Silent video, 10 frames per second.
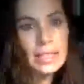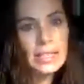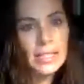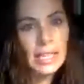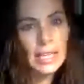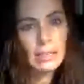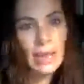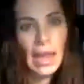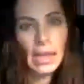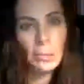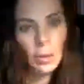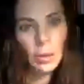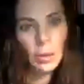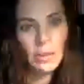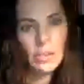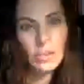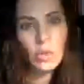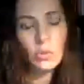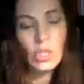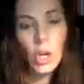esteem, a privilege,
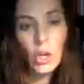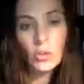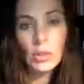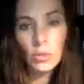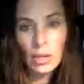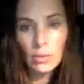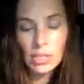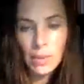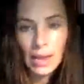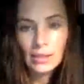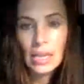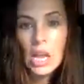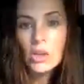regard with great respect.